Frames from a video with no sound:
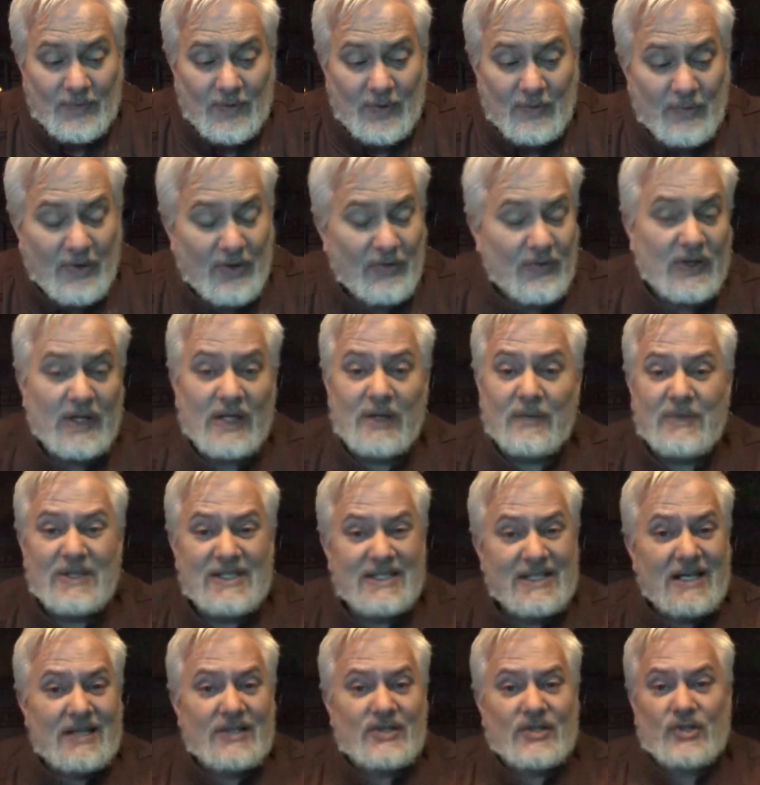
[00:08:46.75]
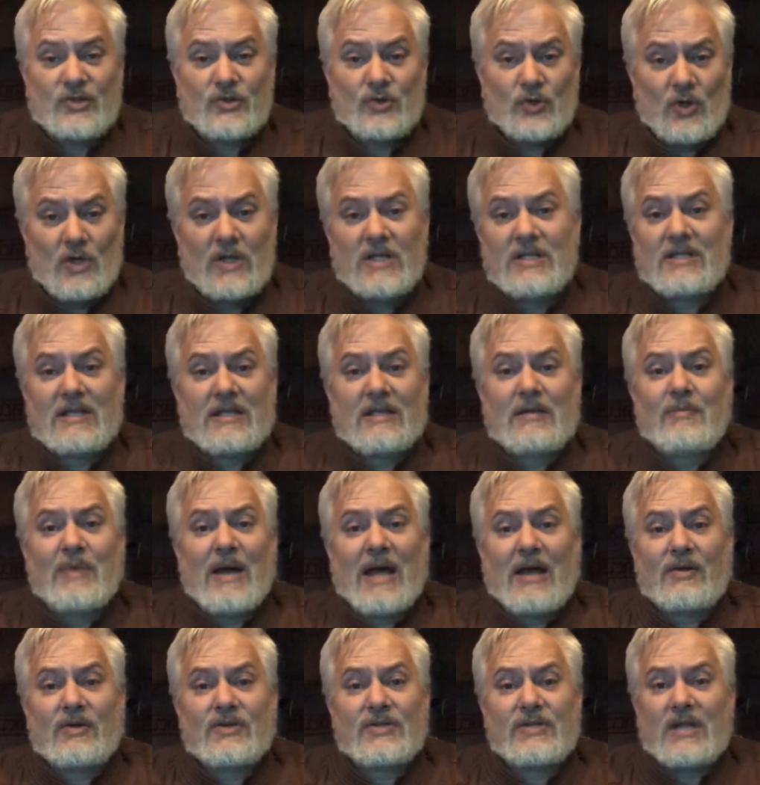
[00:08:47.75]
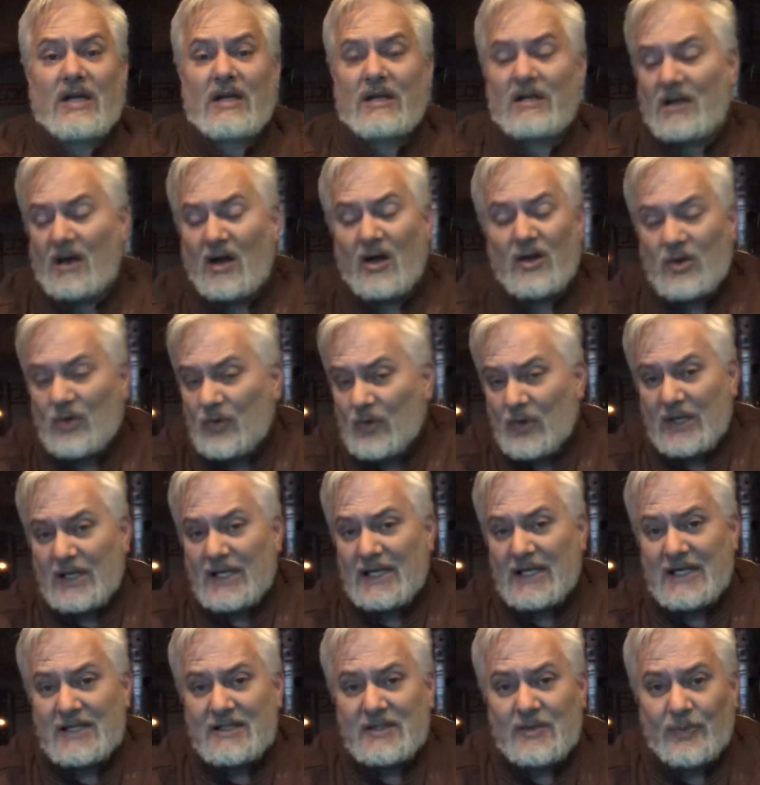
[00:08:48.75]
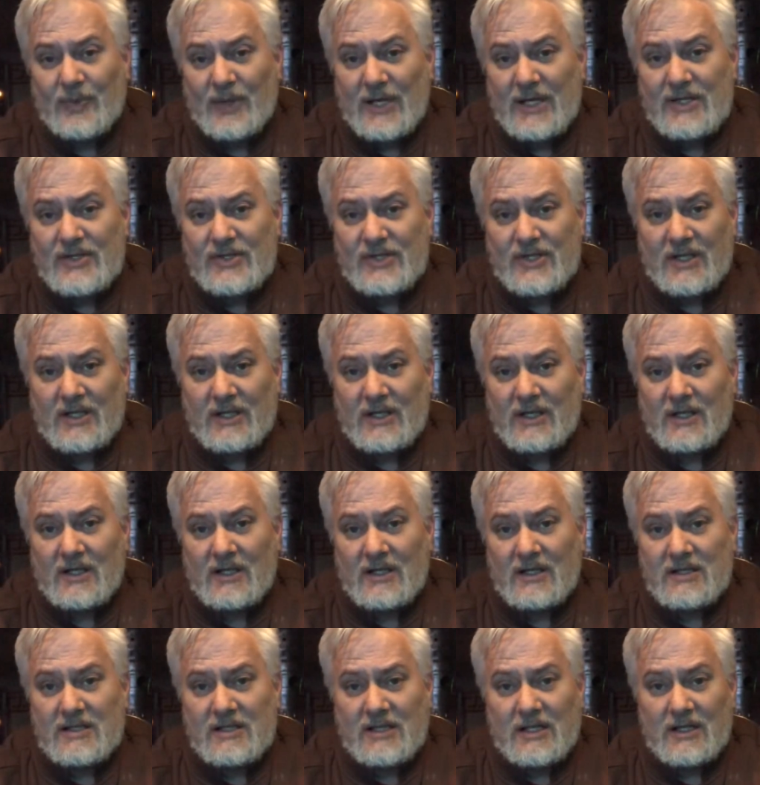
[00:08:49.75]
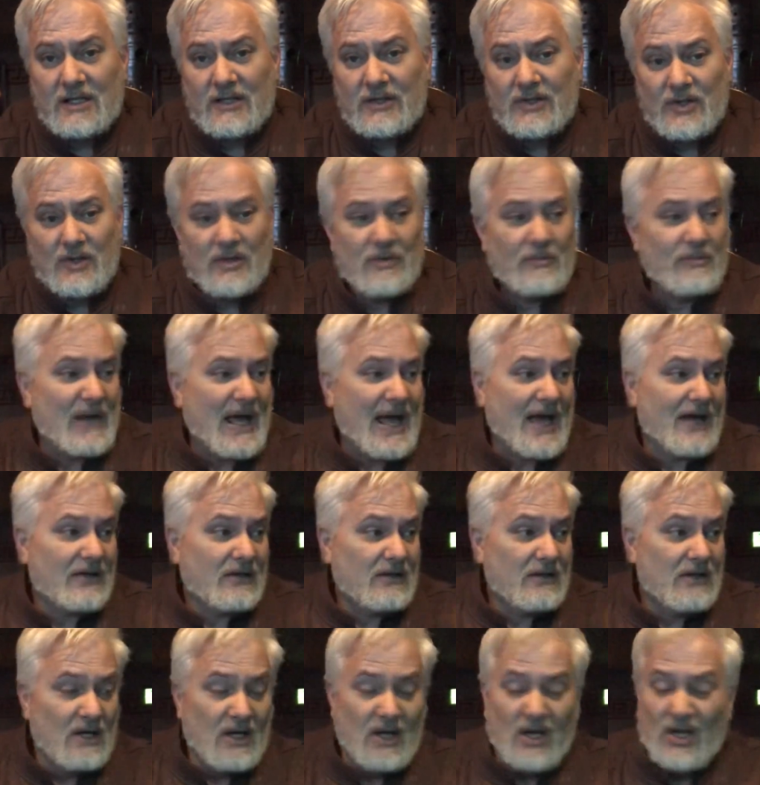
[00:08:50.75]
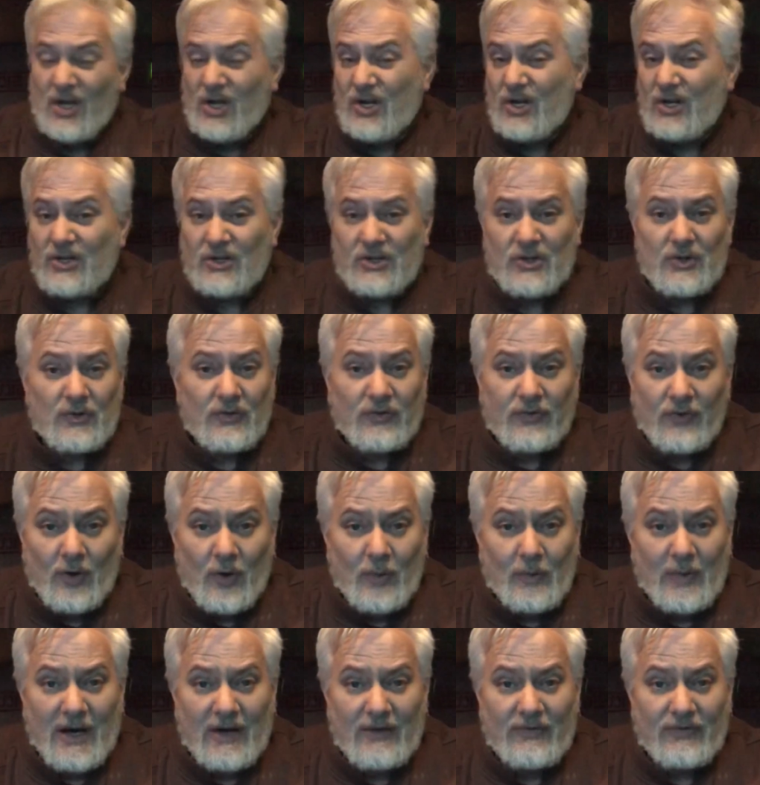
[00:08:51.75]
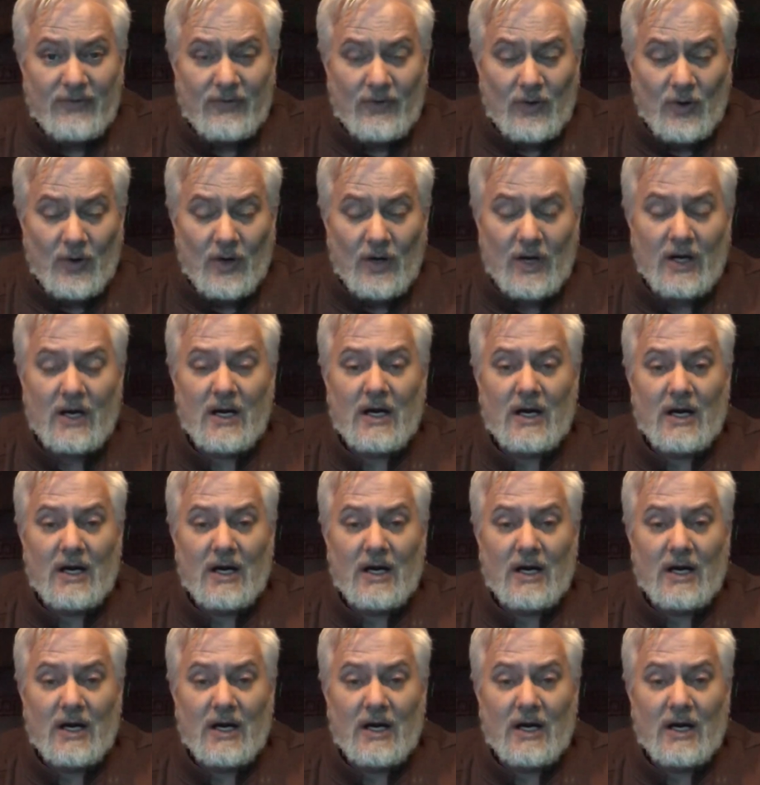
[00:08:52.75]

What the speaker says: But really, besides the droids and the battle set, all you really need is a place to do the battle. You can do 4x4,